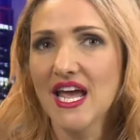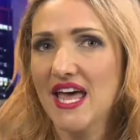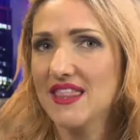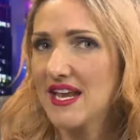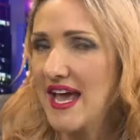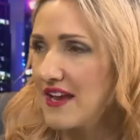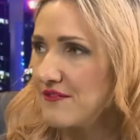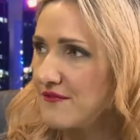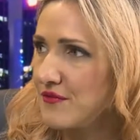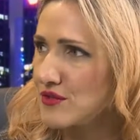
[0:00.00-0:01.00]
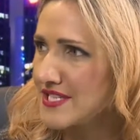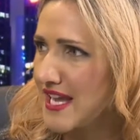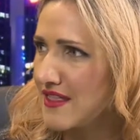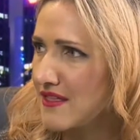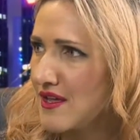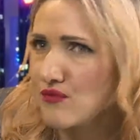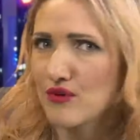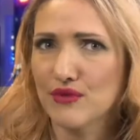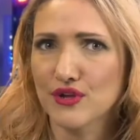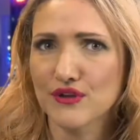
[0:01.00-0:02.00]
and then had 4 teeth
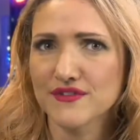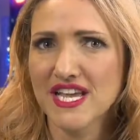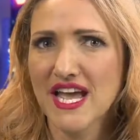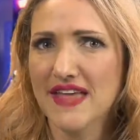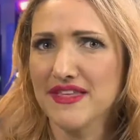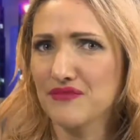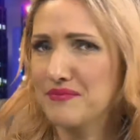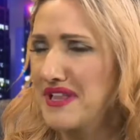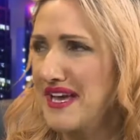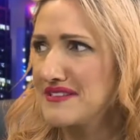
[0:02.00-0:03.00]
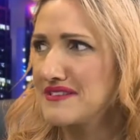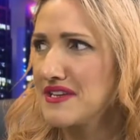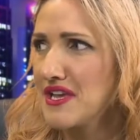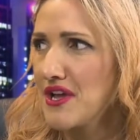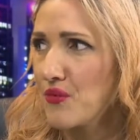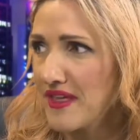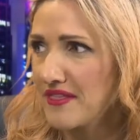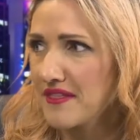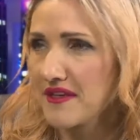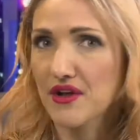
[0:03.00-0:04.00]
removed and then replaced with
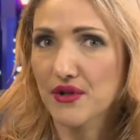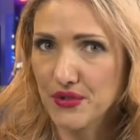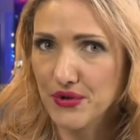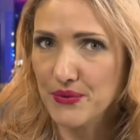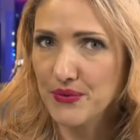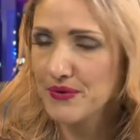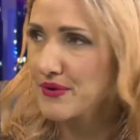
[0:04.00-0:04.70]
glue.